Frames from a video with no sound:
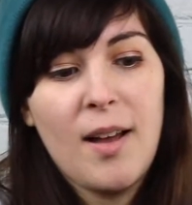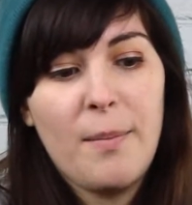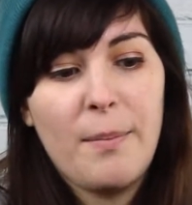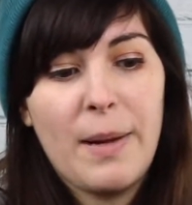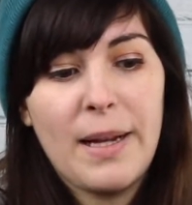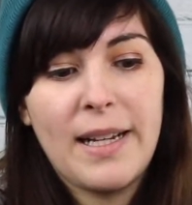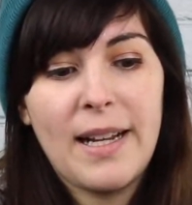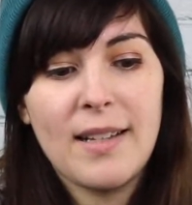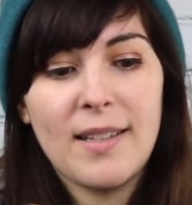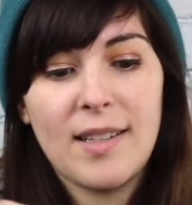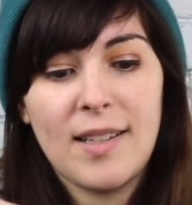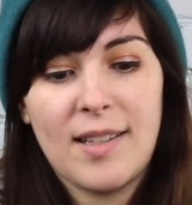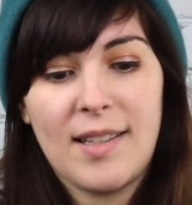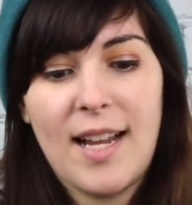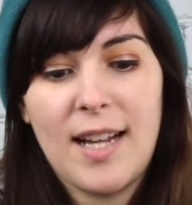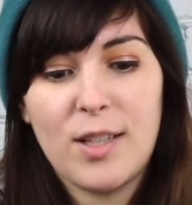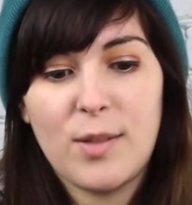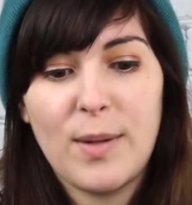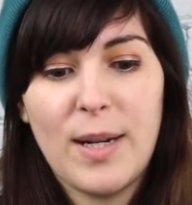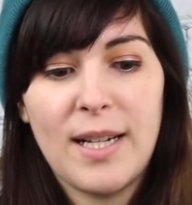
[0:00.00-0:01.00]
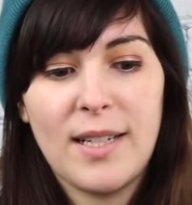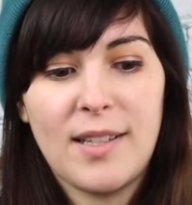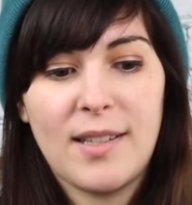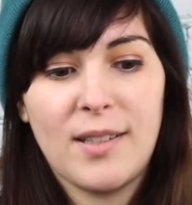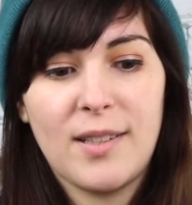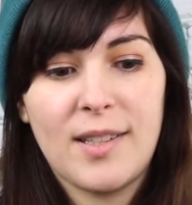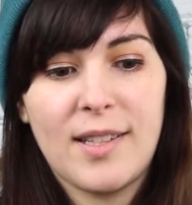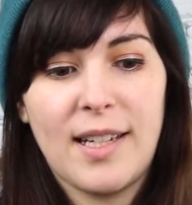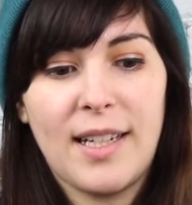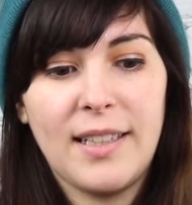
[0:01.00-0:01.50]
My guess is that's why it's
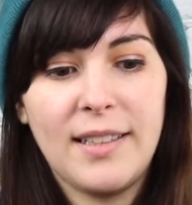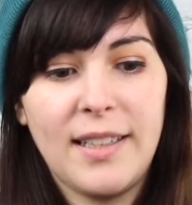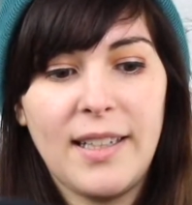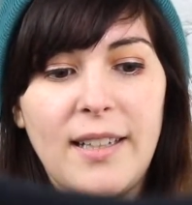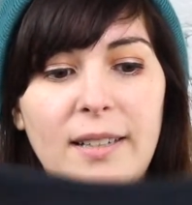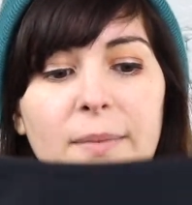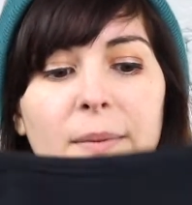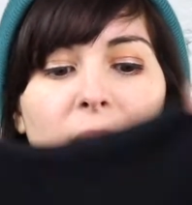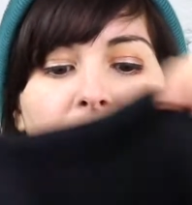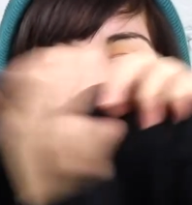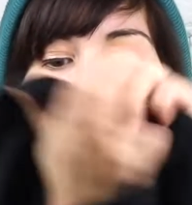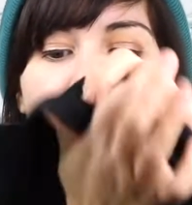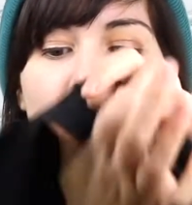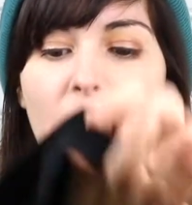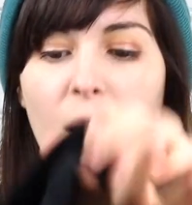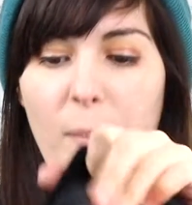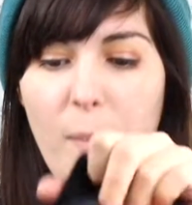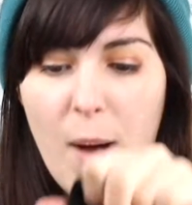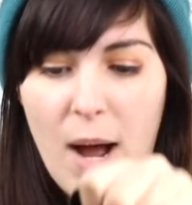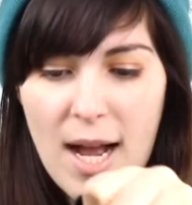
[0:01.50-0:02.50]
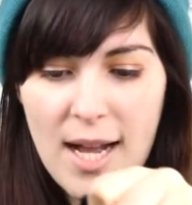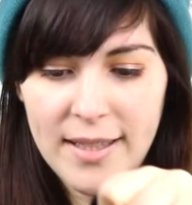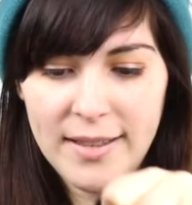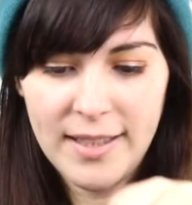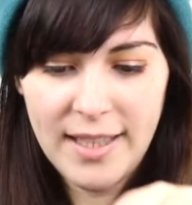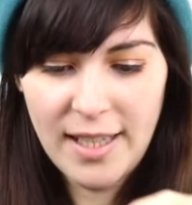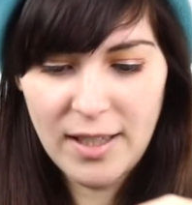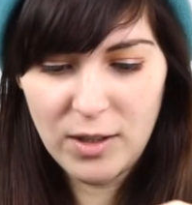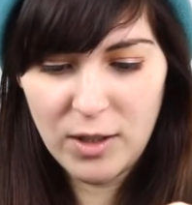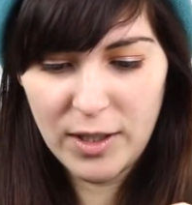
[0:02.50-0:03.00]
still sitting there upon
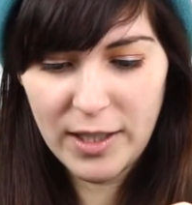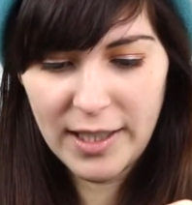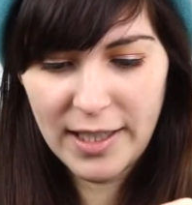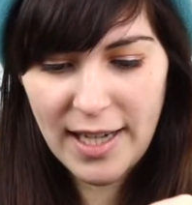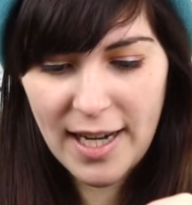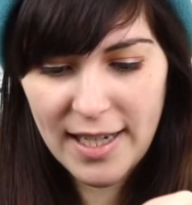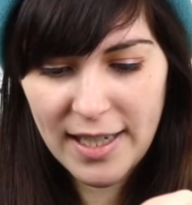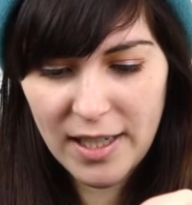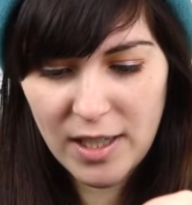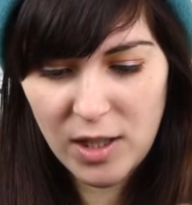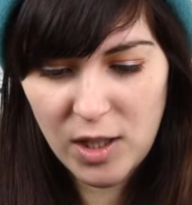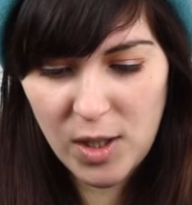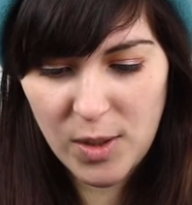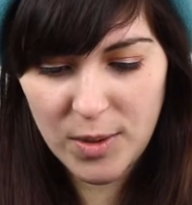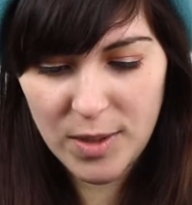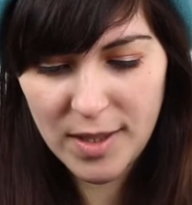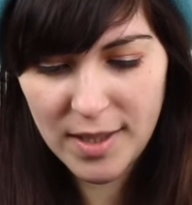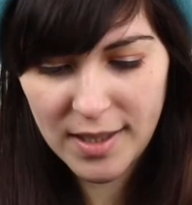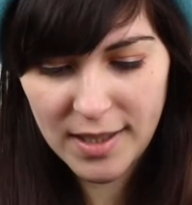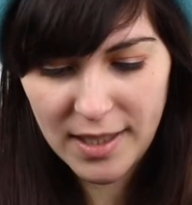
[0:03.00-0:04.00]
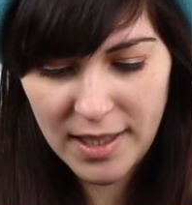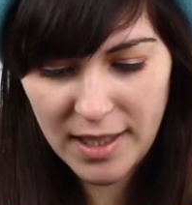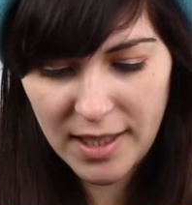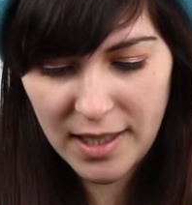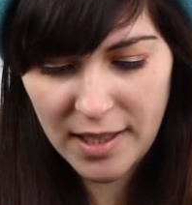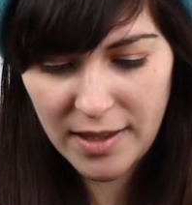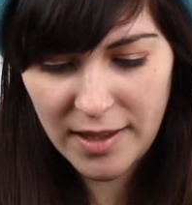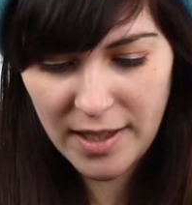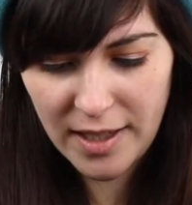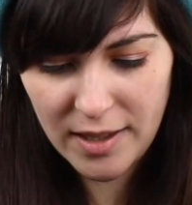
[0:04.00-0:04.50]
like looking at it
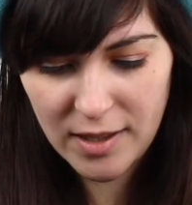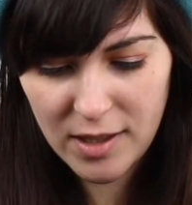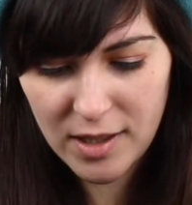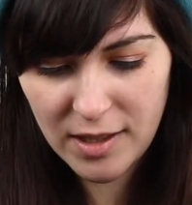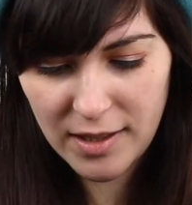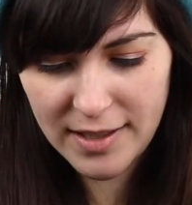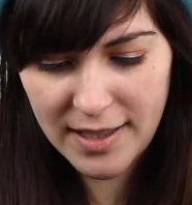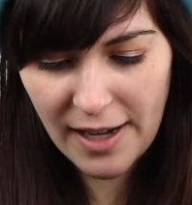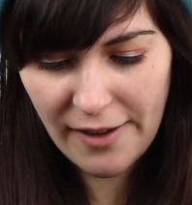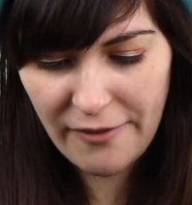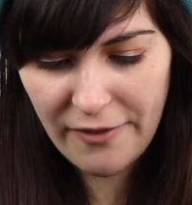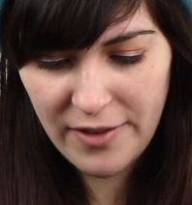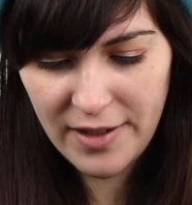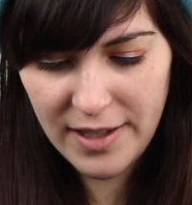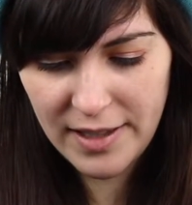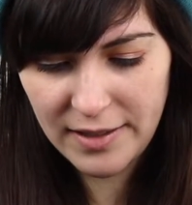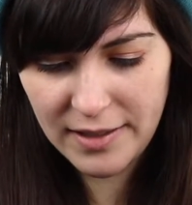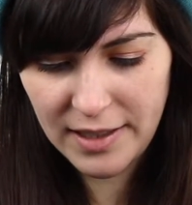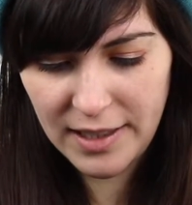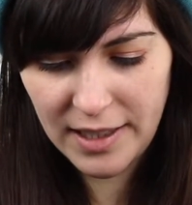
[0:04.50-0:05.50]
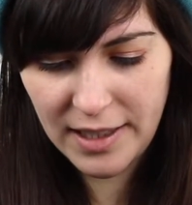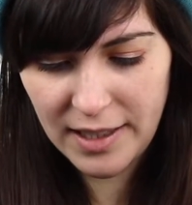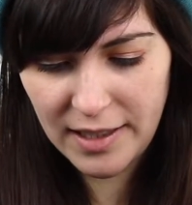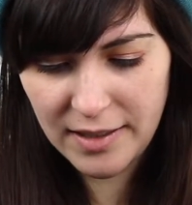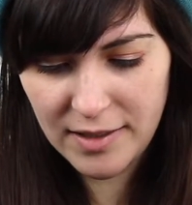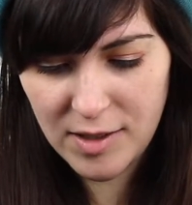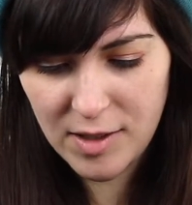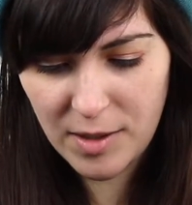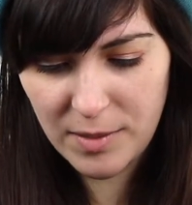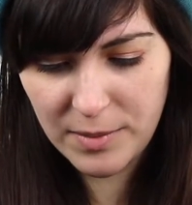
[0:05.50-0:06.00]
closely, there's
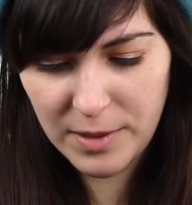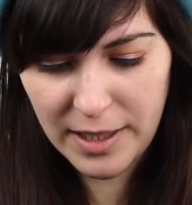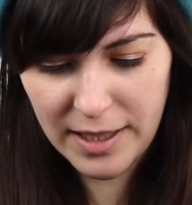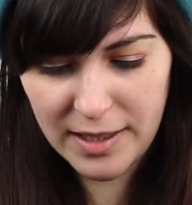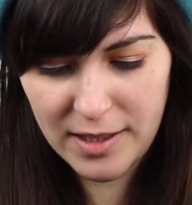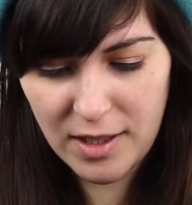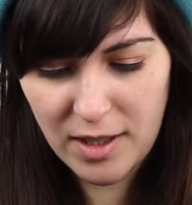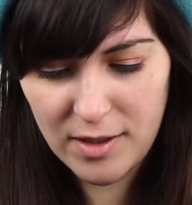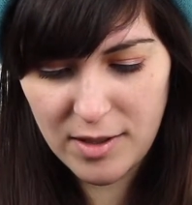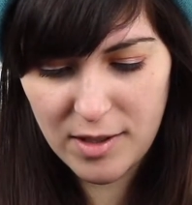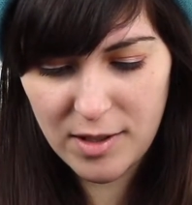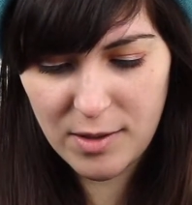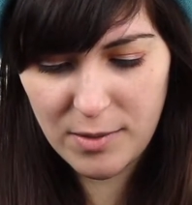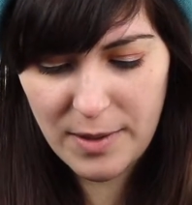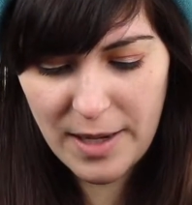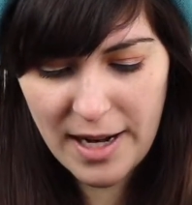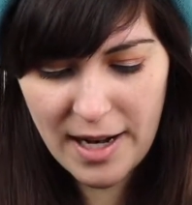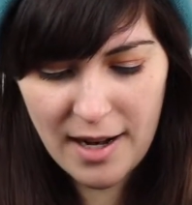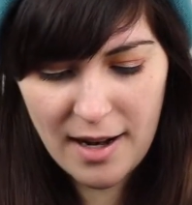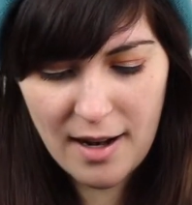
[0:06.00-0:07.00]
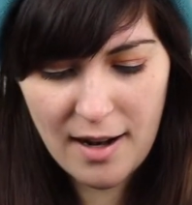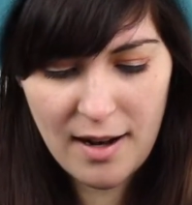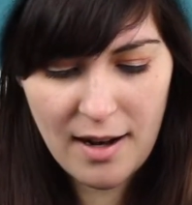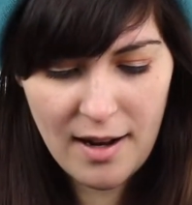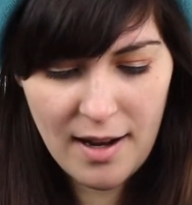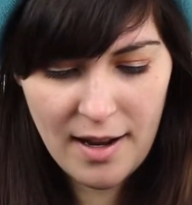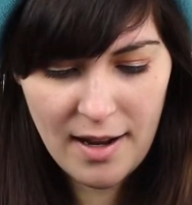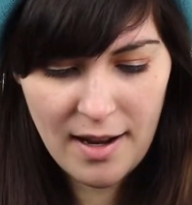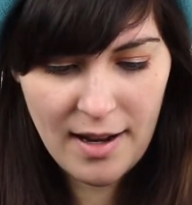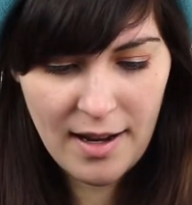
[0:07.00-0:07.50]
definitely some like dust wear
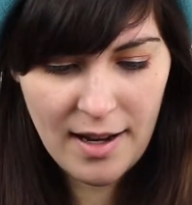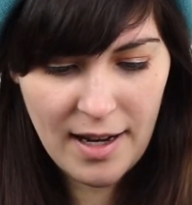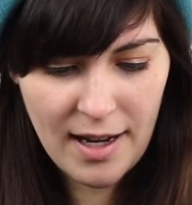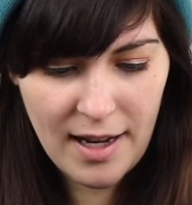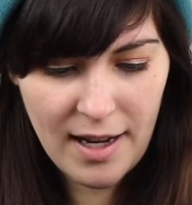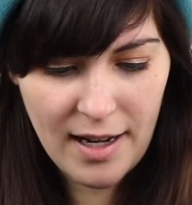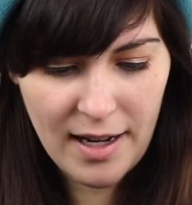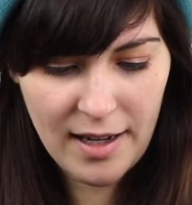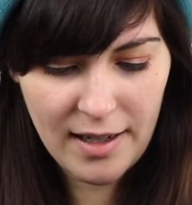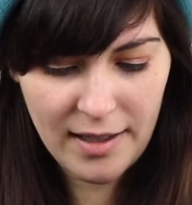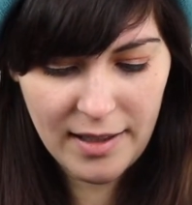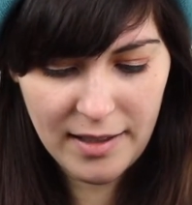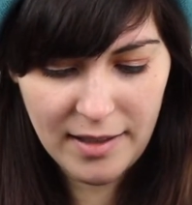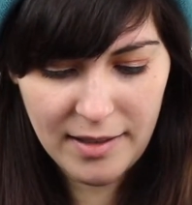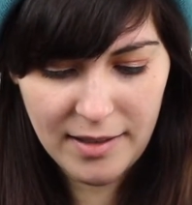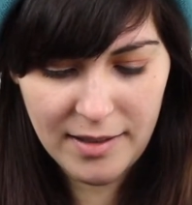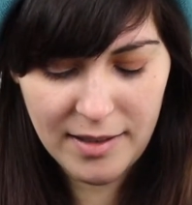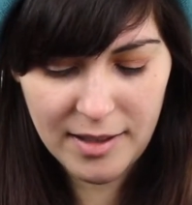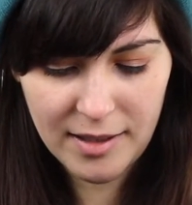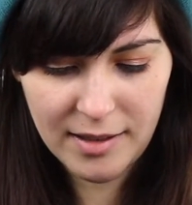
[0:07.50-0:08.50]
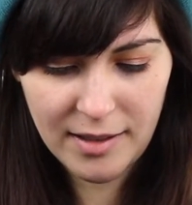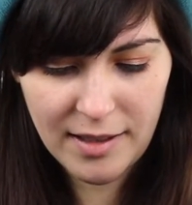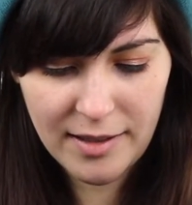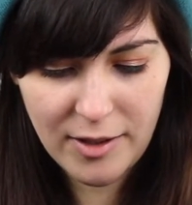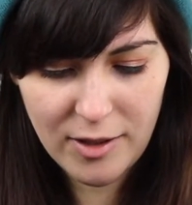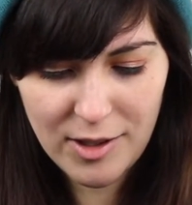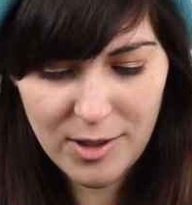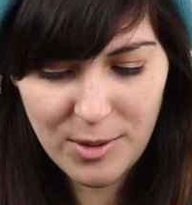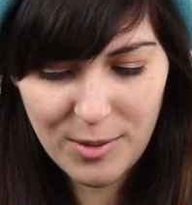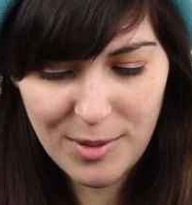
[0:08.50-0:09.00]
and
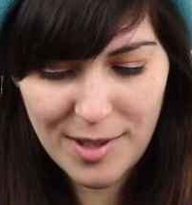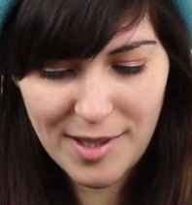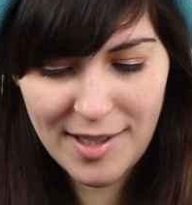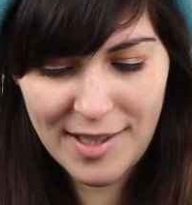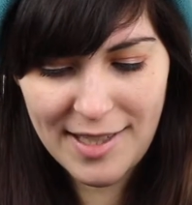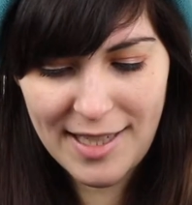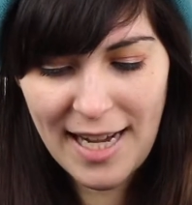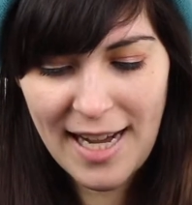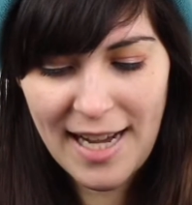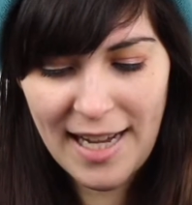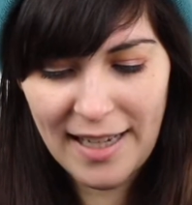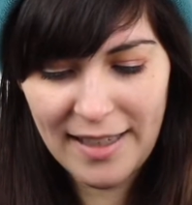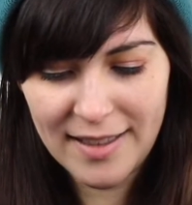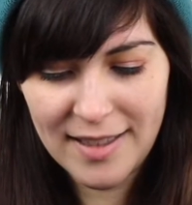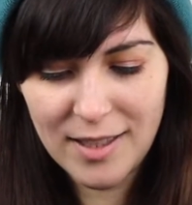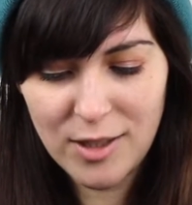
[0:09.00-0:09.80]
there's no stains.